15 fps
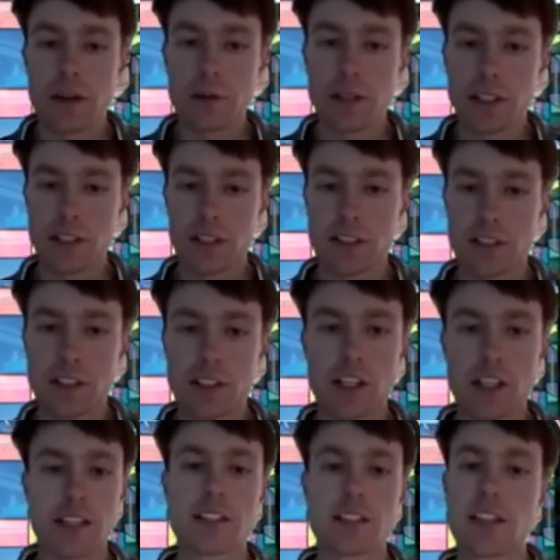but it does
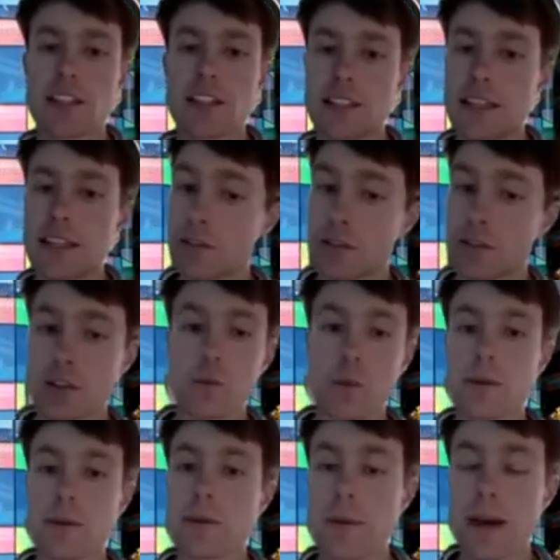suggest that either in the
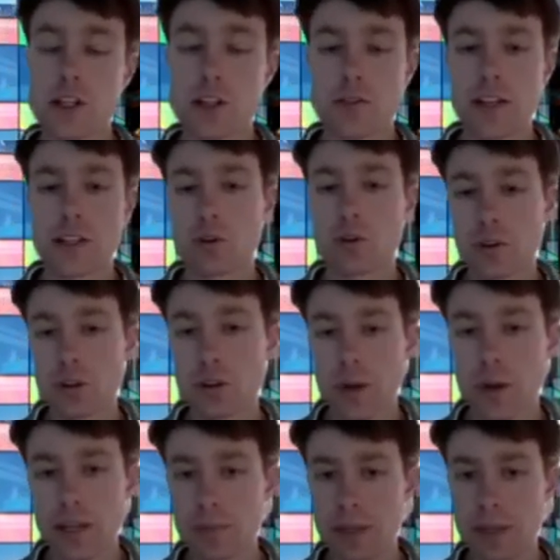way we measure it or in the
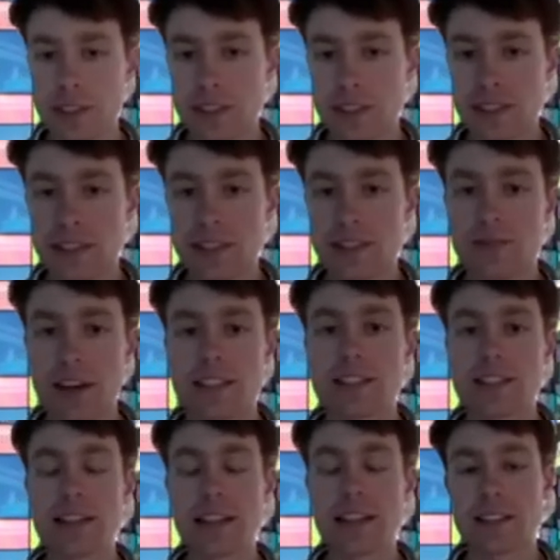way that businesses
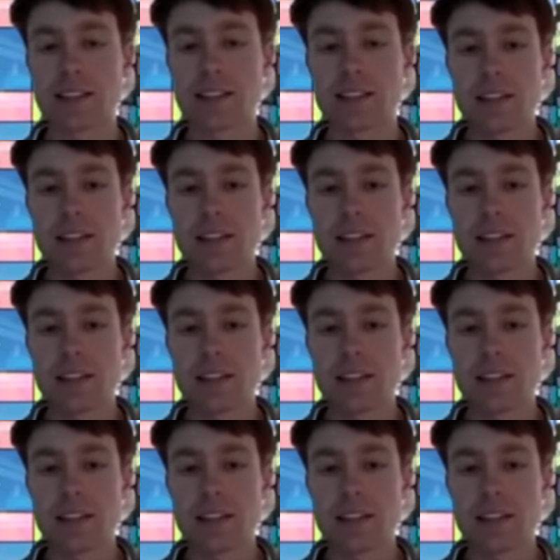invest in it,